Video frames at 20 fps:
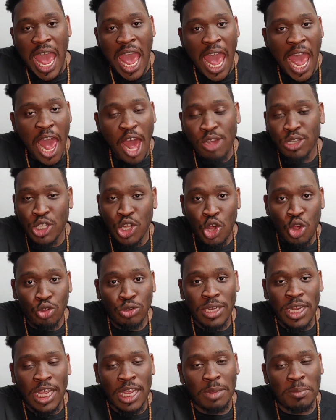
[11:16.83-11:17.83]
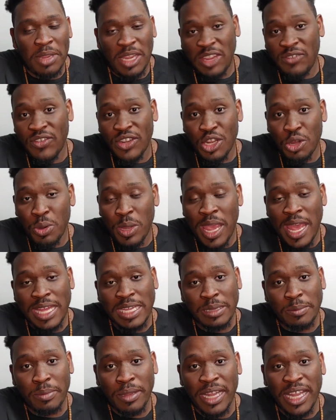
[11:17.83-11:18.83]
household name even though he
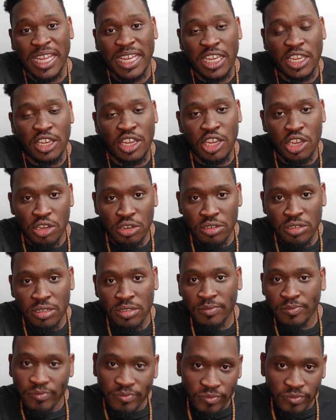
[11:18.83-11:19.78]
hasn't played in years.